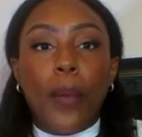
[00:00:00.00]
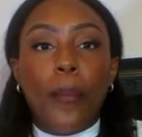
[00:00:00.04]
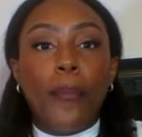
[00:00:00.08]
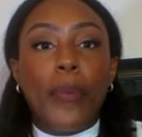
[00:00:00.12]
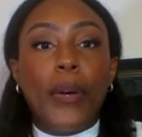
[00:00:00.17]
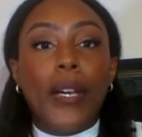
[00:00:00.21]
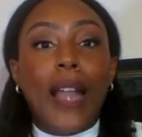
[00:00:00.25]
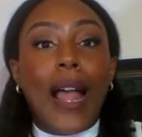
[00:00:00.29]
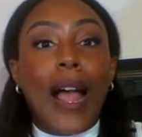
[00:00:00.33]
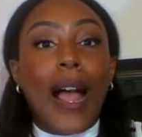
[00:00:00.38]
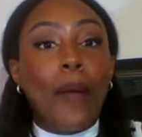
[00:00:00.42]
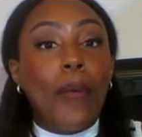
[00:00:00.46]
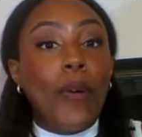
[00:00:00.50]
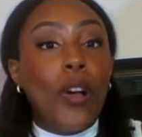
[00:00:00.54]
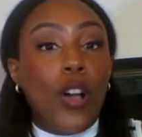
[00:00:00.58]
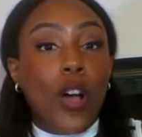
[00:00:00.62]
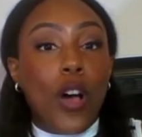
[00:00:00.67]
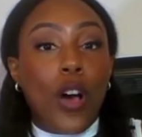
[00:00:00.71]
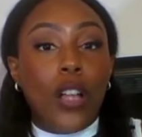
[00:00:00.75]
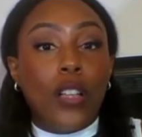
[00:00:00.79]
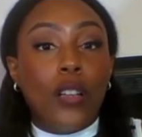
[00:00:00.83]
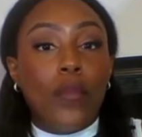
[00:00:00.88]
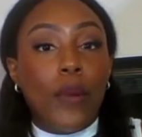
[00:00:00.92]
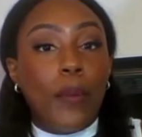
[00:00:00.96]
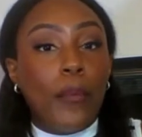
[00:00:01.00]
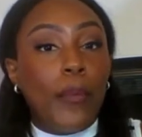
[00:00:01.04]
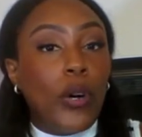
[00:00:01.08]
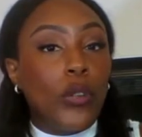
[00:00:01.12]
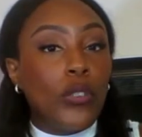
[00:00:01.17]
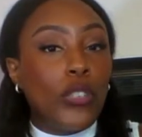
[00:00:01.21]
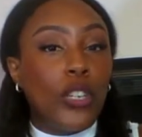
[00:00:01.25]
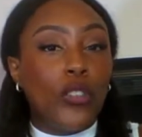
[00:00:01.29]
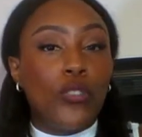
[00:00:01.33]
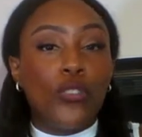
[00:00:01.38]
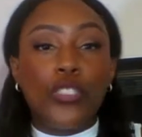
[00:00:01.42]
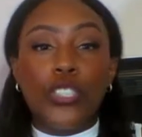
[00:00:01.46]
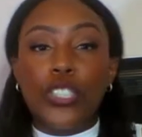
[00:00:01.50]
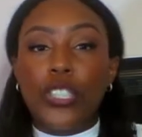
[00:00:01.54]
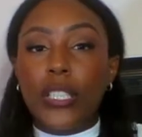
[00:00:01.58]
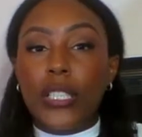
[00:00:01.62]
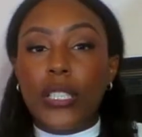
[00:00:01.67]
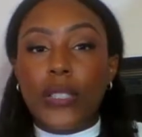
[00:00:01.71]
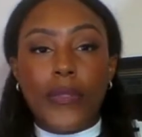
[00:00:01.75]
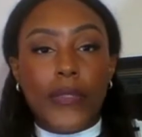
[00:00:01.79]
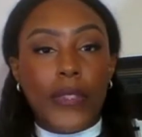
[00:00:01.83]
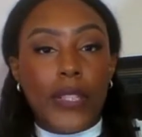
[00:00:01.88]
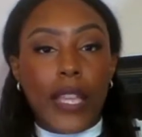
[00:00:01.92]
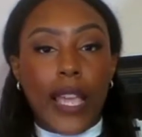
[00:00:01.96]
But I would call them a BOLO
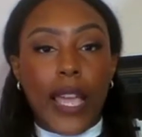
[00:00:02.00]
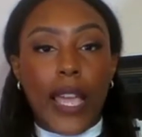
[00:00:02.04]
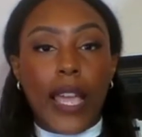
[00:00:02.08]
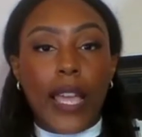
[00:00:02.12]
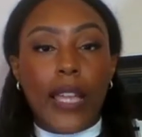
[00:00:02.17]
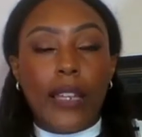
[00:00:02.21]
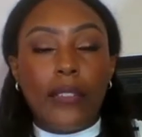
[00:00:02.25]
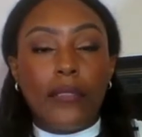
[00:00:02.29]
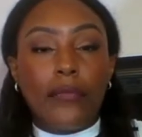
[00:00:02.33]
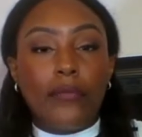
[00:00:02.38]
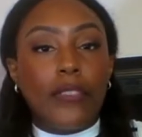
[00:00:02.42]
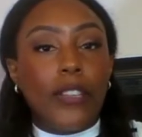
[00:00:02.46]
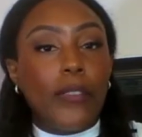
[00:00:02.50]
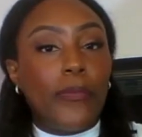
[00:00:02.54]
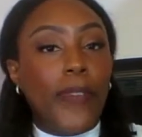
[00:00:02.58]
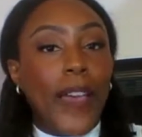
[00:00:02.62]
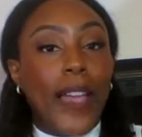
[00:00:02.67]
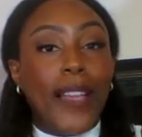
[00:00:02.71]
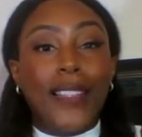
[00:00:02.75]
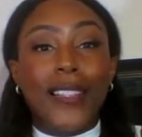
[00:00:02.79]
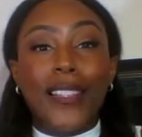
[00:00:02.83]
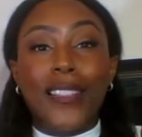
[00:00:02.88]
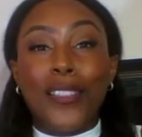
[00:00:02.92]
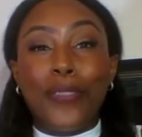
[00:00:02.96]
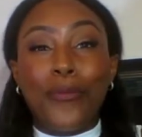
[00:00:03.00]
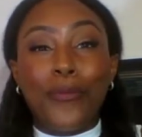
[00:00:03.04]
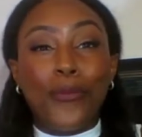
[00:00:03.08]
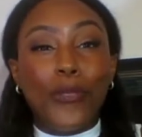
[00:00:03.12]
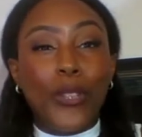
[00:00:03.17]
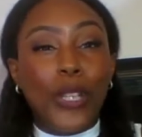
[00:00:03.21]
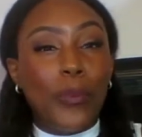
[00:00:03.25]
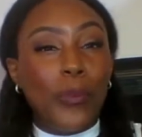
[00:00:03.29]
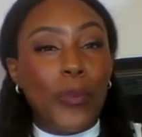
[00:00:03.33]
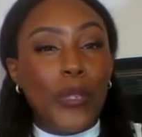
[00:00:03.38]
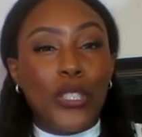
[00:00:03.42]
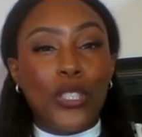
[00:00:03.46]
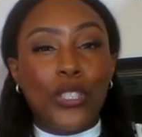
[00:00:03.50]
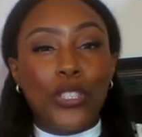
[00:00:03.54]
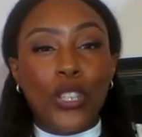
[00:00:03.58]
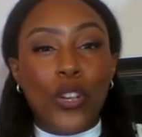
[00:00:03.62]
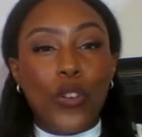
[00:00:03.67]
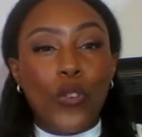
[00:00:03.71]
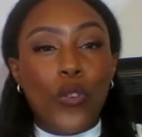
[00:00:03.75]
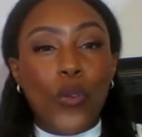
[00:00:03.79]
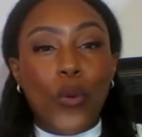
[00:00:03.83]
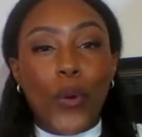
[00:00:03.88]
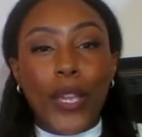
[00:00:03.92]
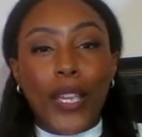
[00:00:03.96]
just for that. The fact that the flip is
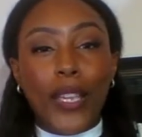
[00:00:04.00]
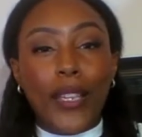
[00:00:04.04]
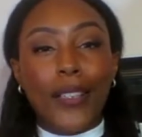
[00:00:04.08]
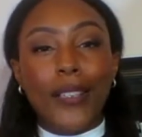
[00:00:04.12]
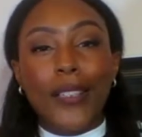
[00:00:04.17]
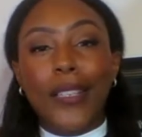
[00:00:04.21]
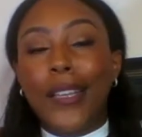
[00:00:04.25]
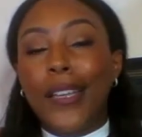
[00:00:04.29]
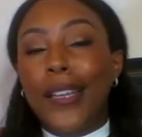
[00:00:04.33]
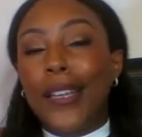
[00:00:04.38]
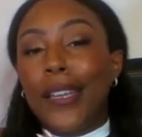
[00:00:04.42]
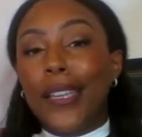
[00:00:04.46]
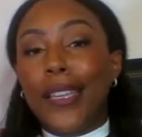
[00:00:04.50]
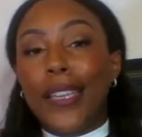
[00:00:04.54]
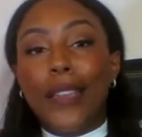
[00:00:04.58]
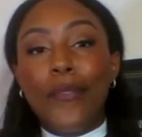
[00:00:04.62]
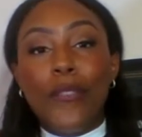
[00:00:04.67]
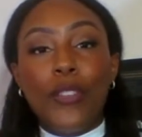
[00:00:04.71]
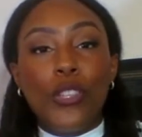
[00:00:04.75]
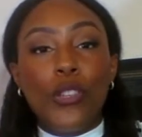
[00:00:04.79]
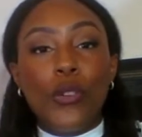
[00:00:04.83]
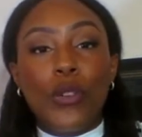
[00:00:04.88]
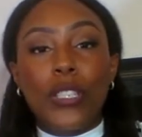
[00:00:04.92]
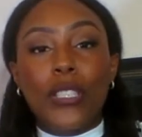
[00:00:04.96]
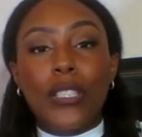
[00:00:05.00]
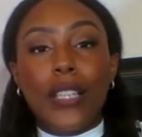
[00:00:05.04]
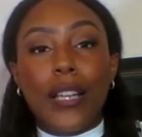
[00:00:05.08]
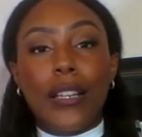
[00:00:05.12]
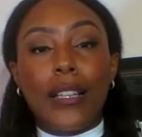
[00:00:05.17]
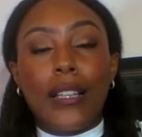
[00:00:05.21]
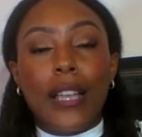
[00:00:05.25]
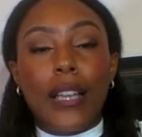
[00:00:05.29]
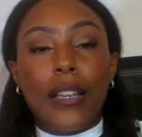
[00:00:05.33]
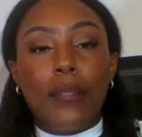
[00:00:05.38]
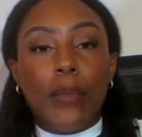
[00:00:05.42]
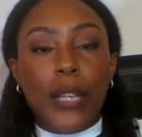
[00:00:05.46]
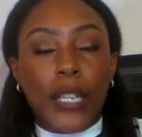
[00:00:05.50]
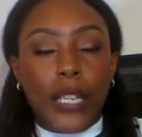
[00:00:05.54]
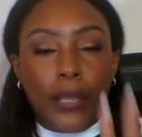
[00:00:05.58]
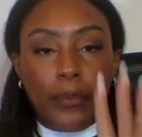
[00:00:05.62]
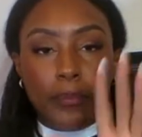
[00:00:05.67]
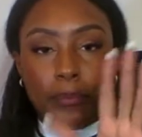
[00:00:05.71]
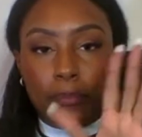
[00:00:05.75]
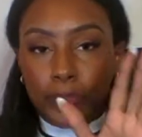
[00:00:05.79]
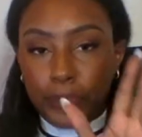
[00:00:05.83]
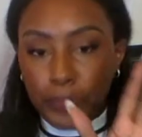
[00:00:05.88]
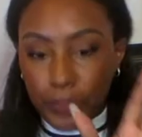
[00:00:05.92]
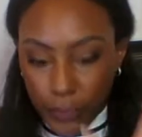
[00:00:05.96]
so quick, even though it's not a lot of money.
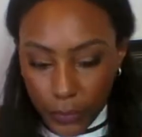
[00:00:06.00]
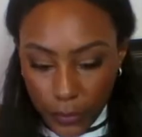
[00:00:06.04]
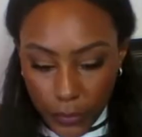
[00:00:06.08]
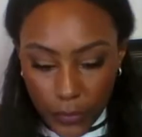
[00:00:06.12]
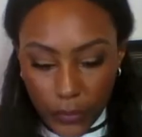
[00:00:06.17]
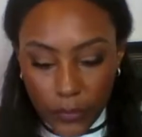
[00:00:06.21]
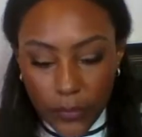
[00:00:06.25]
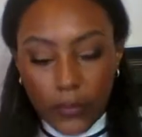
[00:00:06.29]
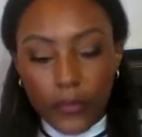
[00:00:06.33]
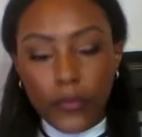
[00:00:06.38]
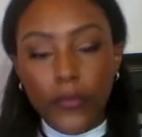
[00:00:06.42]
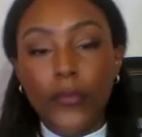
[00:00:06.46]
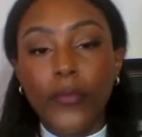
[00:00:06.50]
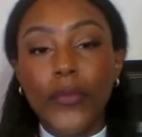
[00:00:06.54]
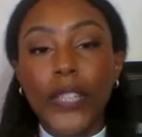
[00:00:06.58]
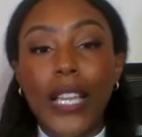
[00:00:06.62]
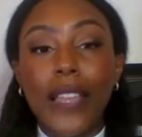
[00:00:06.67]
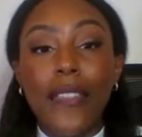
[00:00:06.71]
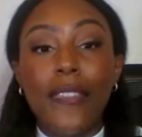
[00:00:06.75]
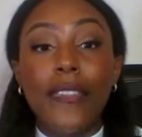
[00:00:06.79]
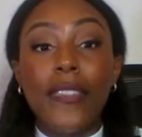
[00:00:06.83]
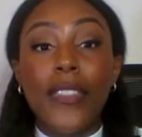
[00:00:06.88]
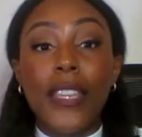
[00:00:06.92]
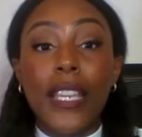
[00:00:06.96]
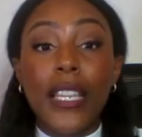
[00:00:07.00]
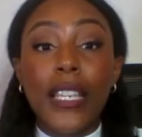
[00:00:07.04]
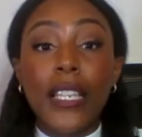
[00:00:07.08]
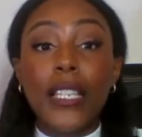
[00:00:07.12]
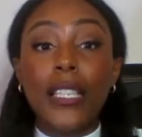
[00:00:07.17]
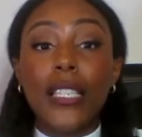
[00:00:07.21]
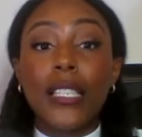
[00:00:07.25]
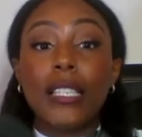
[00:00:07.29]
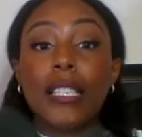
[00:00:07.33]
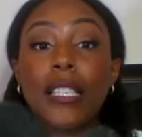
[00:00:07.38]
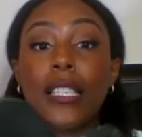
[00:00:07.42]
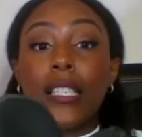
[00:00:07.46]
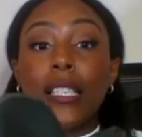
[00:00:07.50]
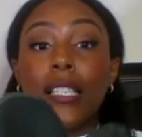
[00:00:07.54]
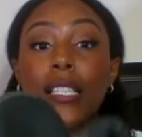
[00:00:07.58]
This